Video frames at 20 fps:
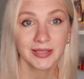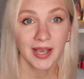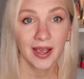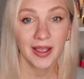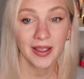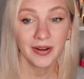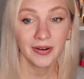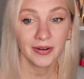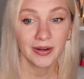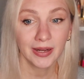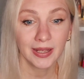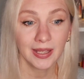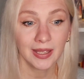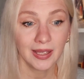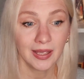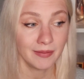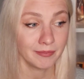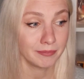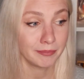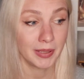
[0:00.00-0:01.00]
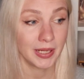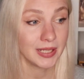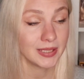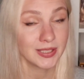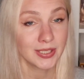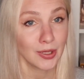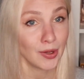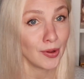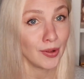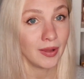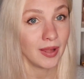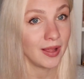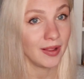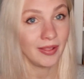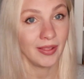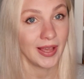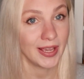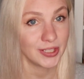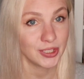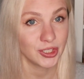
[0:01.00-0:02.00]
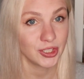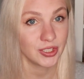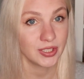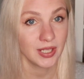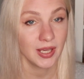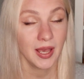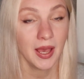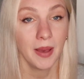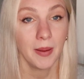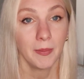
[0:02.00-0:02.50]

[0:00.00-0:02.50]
diary, but it's all alleged.